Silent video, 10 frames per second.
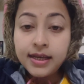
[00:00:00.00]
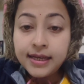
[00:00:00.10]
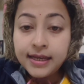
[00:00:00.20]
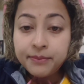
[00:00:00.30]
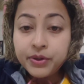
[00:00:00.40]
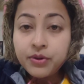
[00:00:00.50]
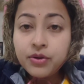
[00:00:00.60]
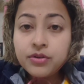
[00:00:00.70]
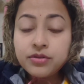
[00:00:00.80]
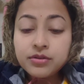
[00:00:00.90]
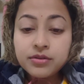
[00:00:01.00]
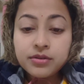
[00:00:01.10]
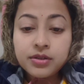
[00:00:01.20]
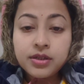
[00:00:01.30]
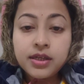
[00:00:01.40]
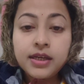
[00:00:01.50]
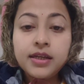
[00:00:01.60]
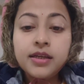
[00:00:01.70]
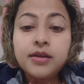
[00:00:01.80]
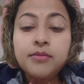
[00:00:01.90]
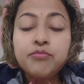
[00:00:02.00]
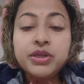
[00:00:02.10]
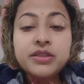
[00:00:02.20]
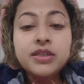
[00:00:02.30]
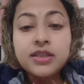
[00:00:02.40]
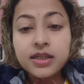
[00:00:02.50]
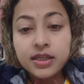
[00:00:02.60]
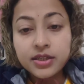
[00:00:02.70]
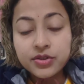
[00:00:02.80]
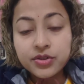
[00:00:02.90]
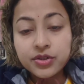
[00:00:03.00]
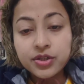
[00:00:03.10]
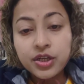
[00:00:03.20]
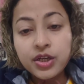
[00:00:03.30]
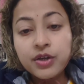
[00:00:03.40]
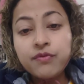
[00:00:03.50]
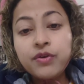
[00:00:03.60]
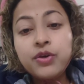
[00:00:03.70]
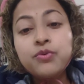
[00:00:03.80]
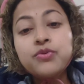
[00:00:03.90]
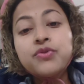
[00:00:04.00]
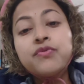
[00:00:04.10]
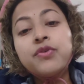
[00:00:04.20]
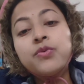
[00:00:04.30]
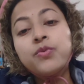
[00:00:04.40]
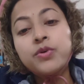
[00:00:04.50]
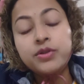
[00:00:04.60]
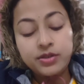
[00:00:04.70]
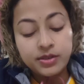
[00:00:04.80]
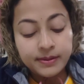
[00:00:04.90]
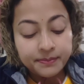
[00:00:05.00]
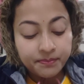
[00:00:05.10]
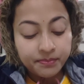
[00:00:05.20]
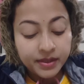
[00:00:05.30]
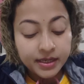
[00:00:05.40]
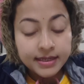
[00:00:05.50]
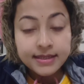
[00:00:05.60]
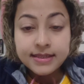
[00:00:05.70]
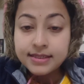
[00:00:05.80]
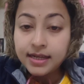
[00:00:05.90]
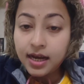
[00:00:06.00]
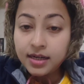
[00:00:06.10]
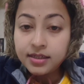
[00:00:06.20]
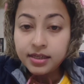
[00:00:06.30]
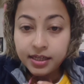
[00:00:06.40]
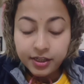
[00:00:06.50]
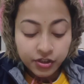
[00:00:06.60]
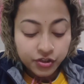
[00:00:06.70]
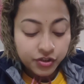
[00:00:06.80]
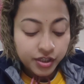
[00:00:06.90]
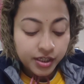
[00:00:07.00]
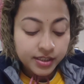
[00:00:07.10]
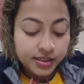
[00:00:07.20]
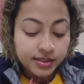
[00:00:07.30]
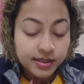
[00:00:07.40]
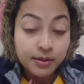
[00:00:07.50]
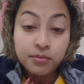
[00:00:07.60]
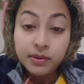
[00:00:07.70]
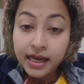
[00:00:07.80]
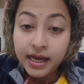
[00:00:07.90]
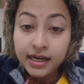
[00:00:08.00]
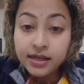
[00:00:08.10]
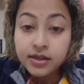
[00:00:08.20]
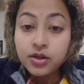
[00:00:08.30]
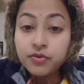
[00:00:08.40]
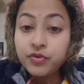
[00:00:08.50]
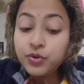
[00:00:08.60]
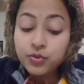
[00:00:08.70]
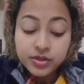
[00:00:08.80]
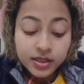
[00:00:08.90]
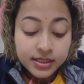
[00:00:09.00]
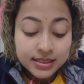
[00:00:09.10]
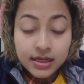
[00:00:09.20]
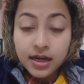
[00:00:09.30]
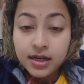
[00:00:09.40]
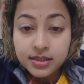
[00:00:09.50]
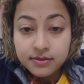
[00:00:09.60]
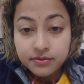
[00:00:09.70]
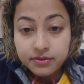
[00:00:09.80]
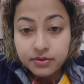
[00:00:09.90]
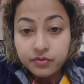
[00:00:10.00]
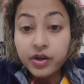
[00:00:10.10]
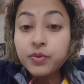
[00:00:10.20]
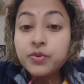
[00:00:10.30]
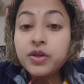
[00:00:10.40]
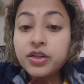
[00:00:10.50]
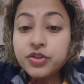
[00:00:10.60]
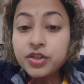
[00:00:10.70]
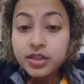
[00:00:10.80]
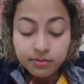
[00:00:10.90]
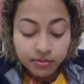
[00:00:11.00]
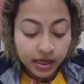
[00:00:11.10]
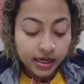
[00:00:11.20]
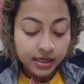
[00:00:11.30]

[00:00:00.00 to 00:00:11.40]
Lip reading: because in business English we use few words: start, initiate, plan. We don't say start. We are going to initiate a plan,